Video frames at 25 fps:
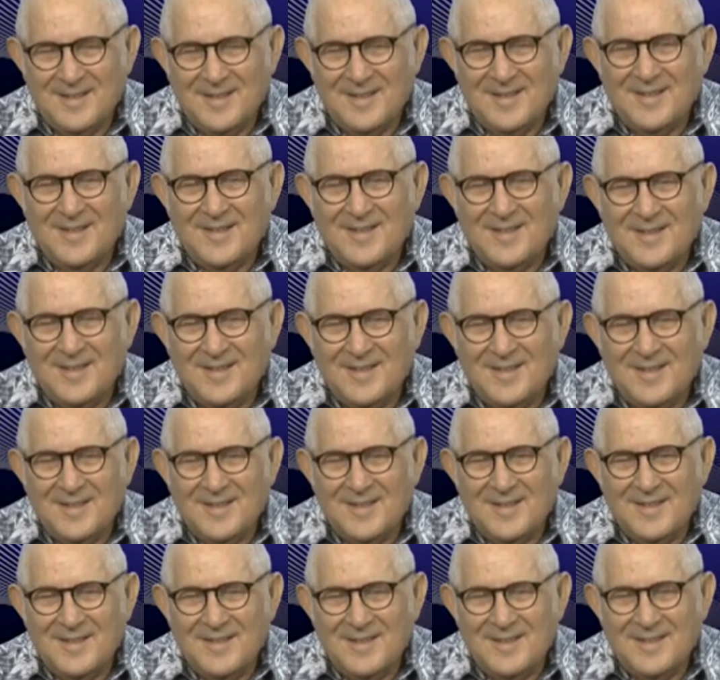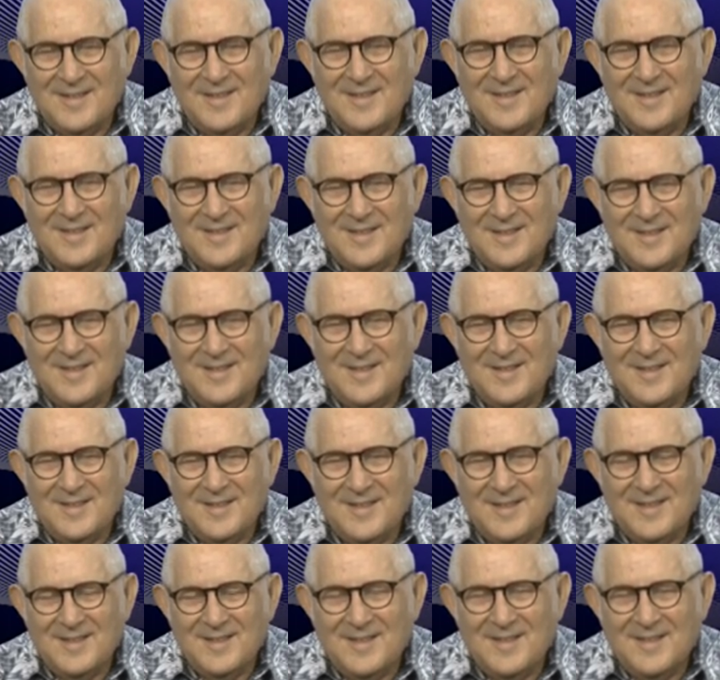
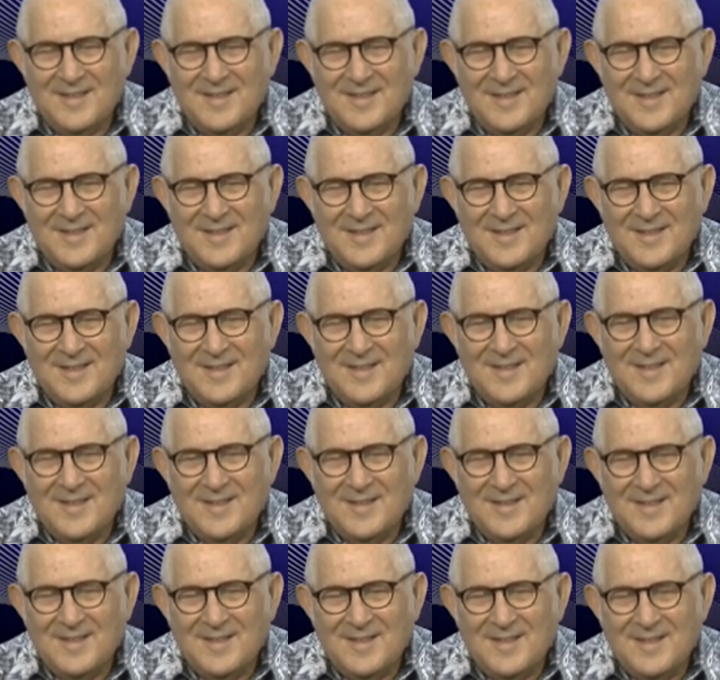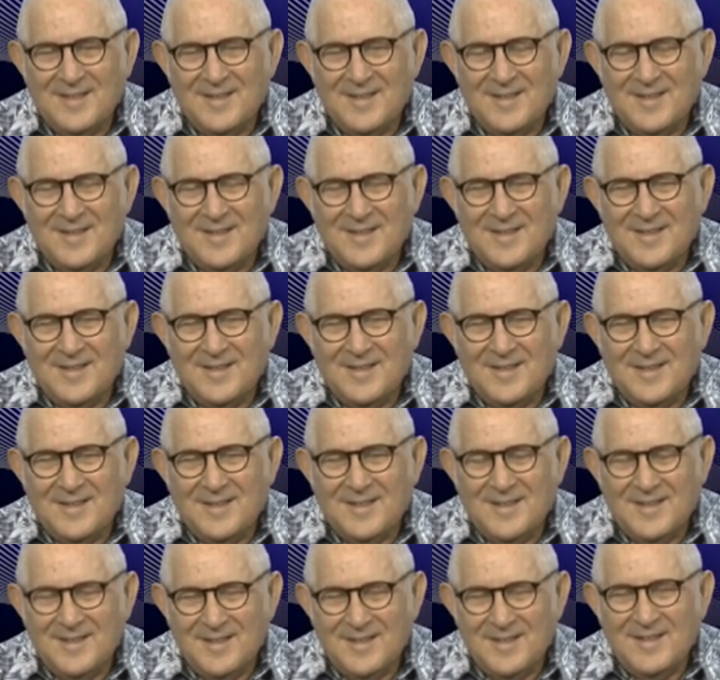
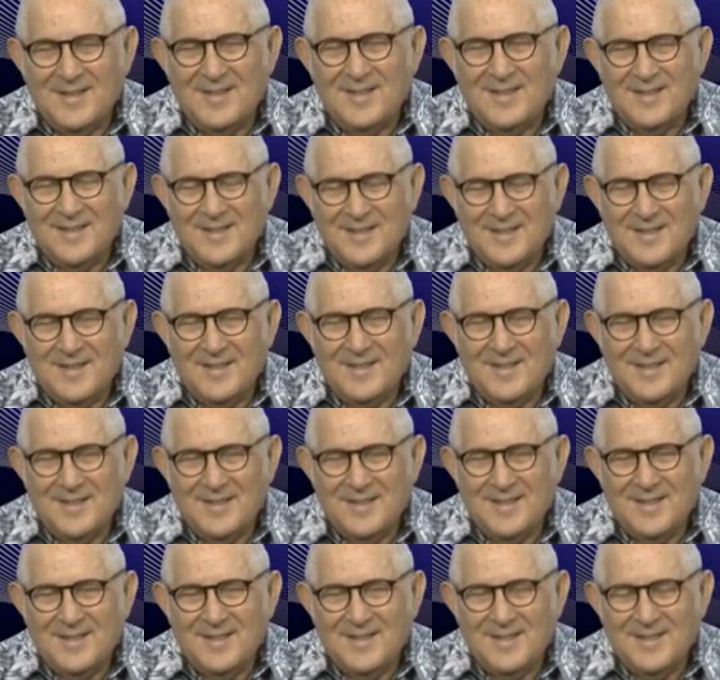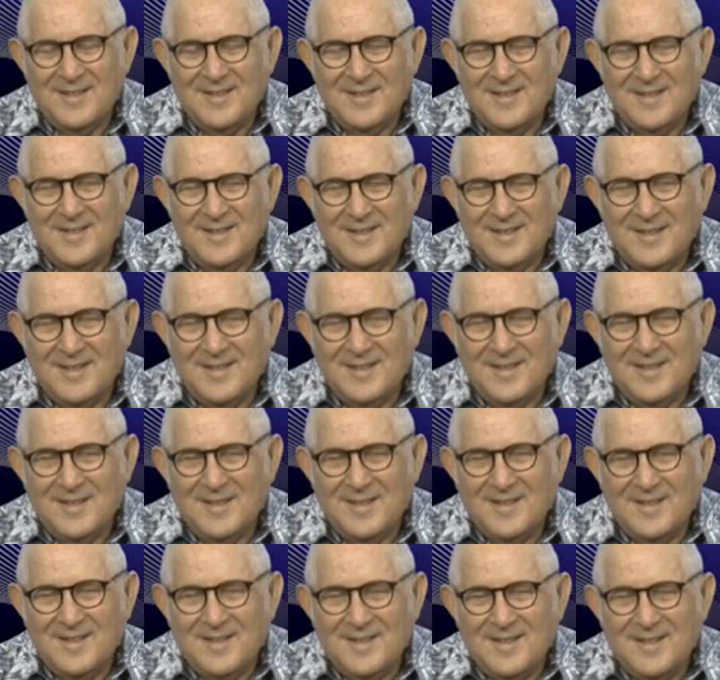
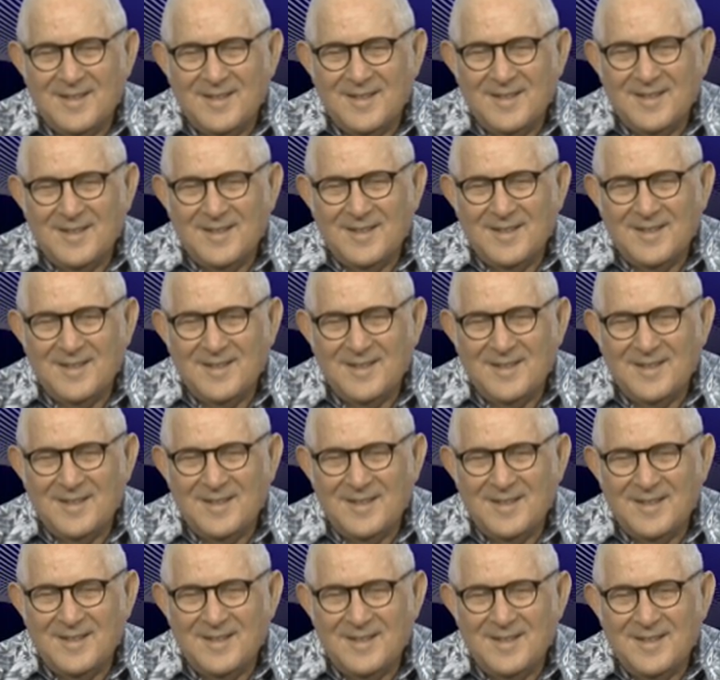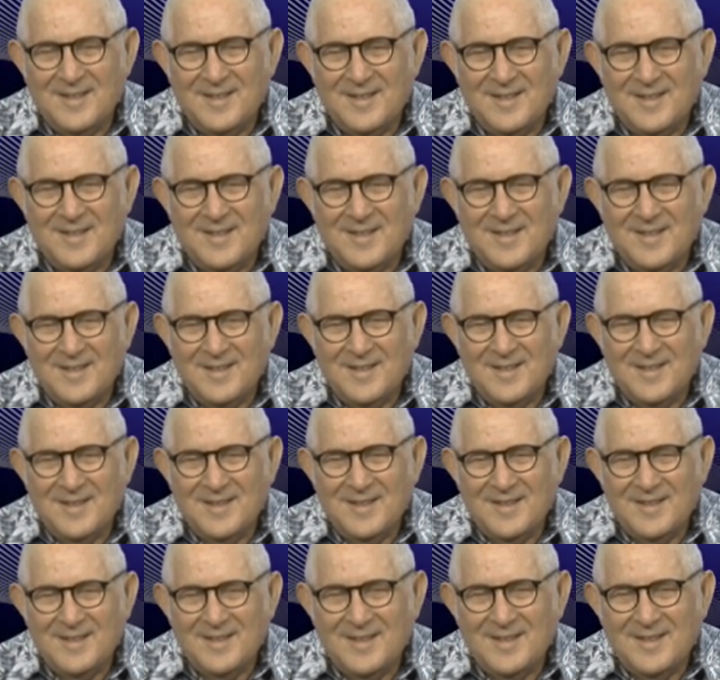This person isn't speaking.